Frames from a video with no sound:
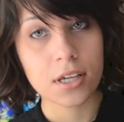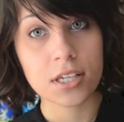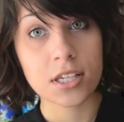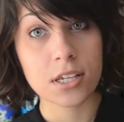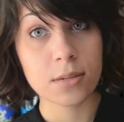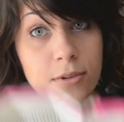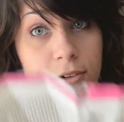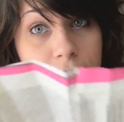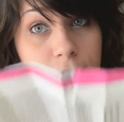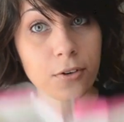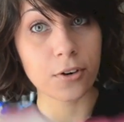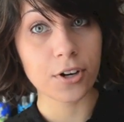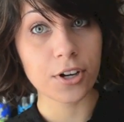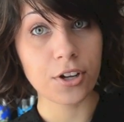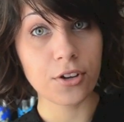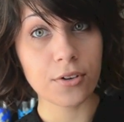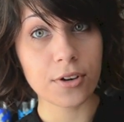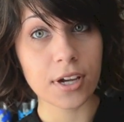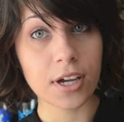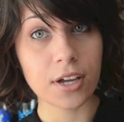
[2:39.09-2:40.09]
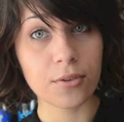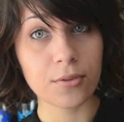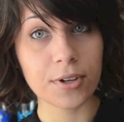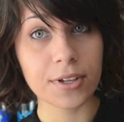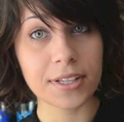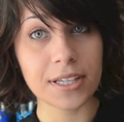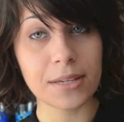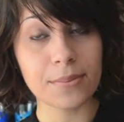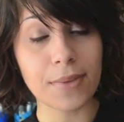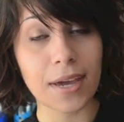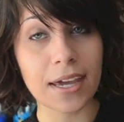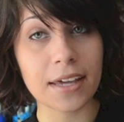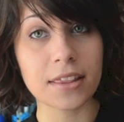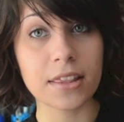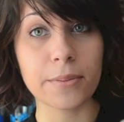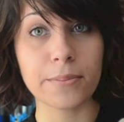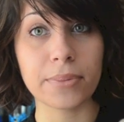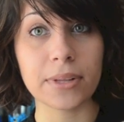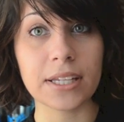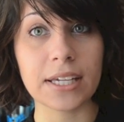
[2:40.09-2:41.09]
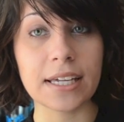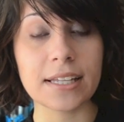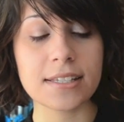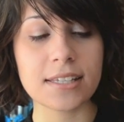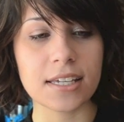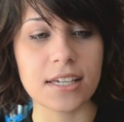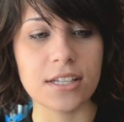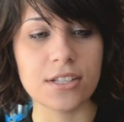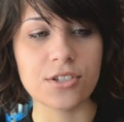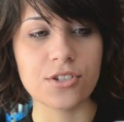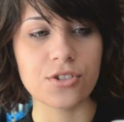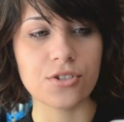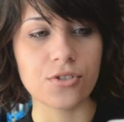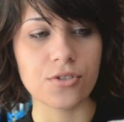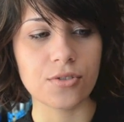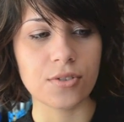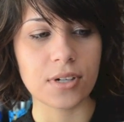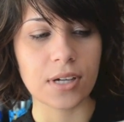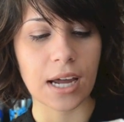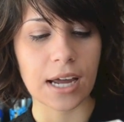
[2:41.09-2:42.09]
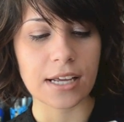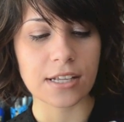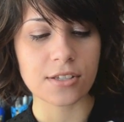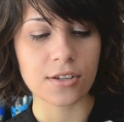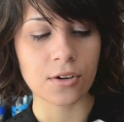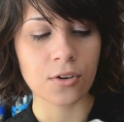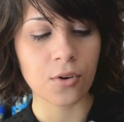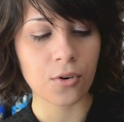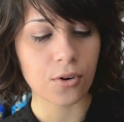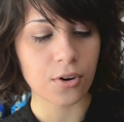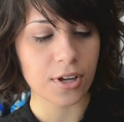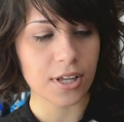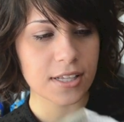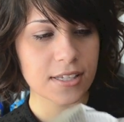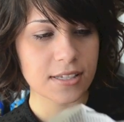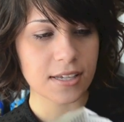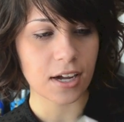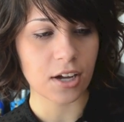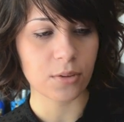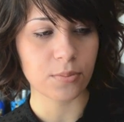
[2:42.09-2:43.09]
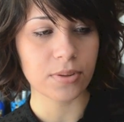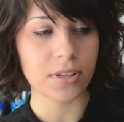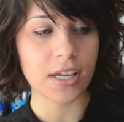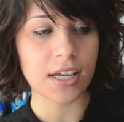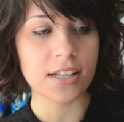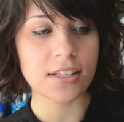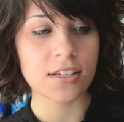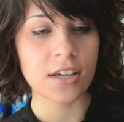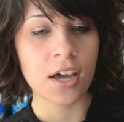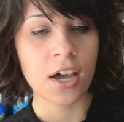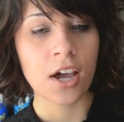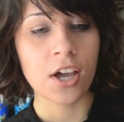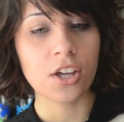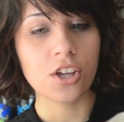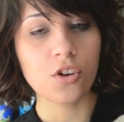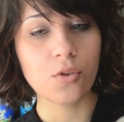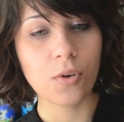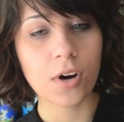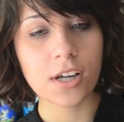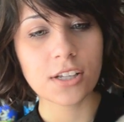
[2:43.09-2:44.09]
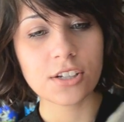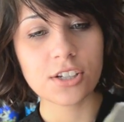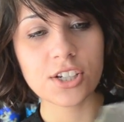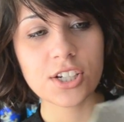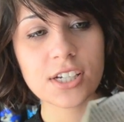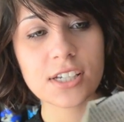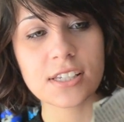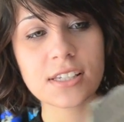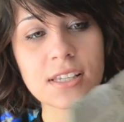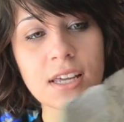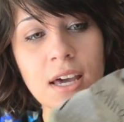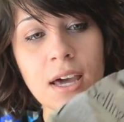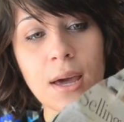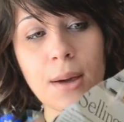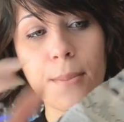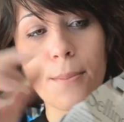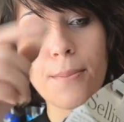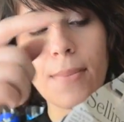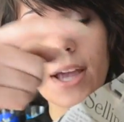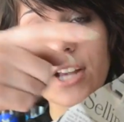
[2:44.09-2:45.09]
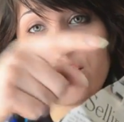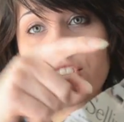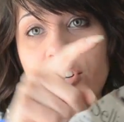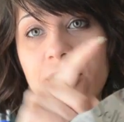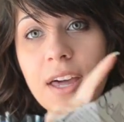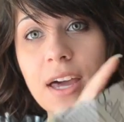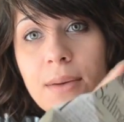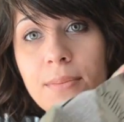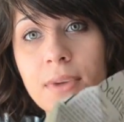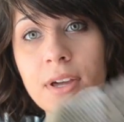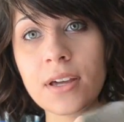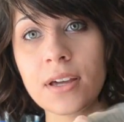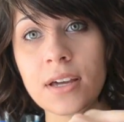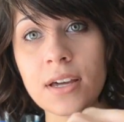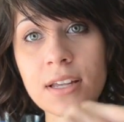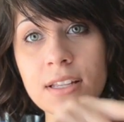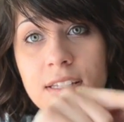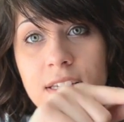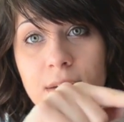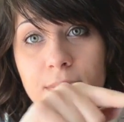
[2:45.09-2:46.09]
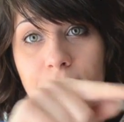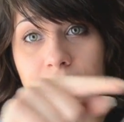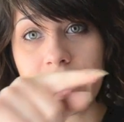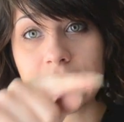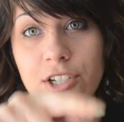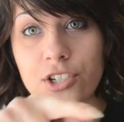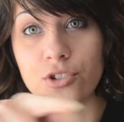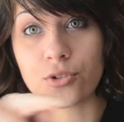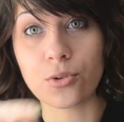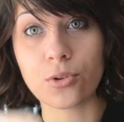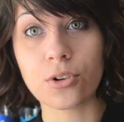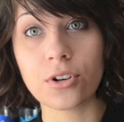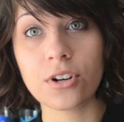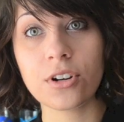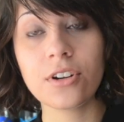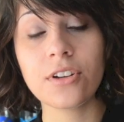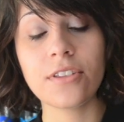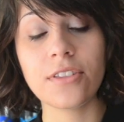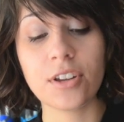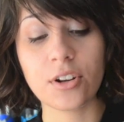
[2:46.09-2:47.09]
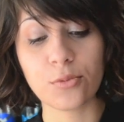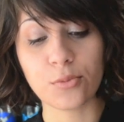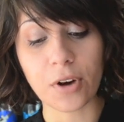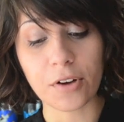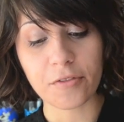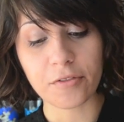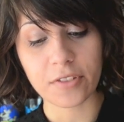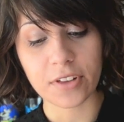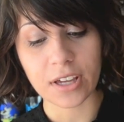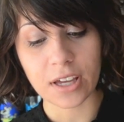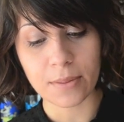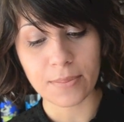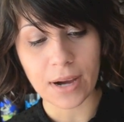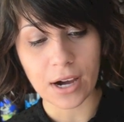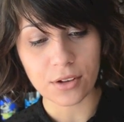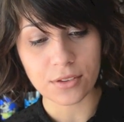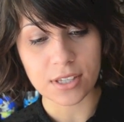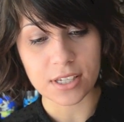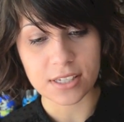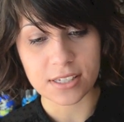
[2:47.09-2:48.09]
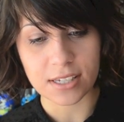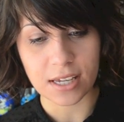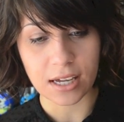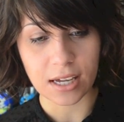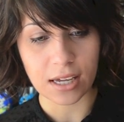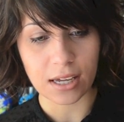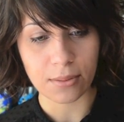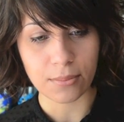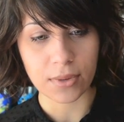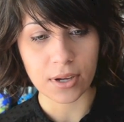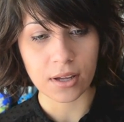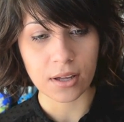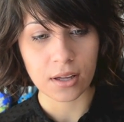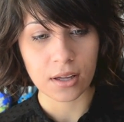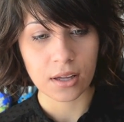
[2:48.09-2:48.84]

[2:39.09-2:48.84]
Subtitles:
So before you can really make the pleats into nice accordion style pleats, you want to just measure them to make sure they're roughly about the same